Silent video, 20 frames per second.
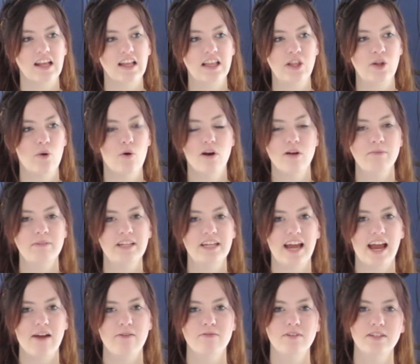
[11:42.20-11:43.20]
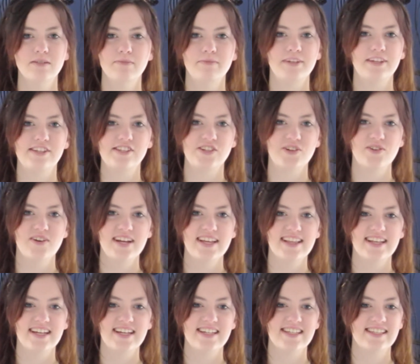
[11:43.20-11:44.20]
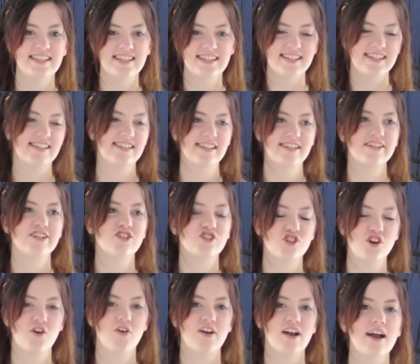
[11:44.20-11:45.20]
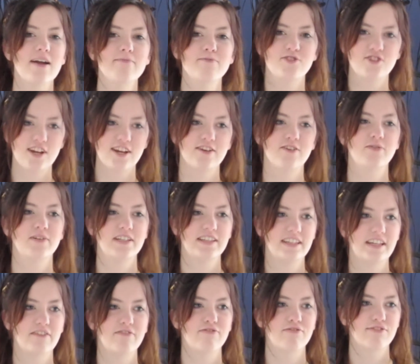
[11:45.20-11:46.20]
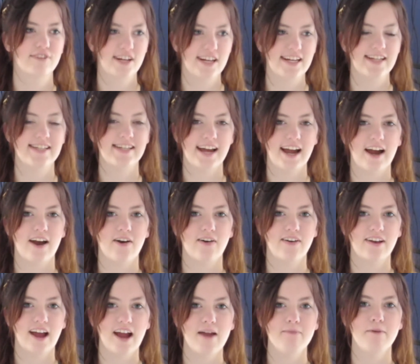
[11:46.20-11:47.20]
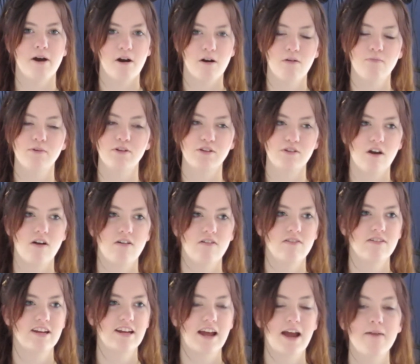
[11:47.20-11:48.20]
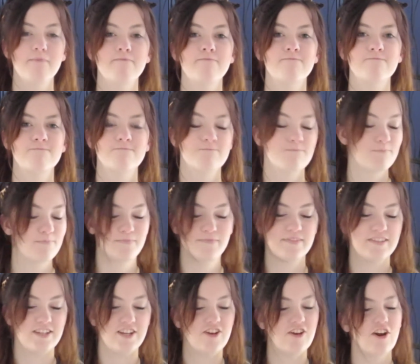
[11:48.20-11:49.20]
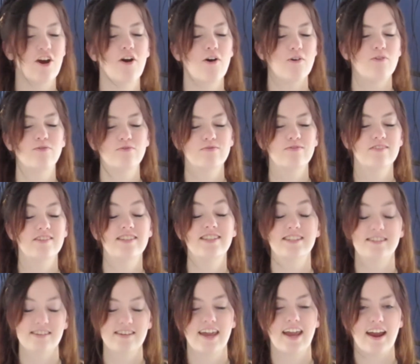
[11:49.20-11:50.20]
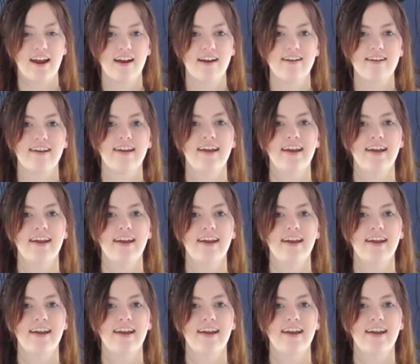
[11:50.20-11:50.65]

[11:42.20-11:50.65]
normally I wouldn't be doing this. This isn't a joke. I'm genuinely freaked out. I'm home alone and I'm, you know, scared.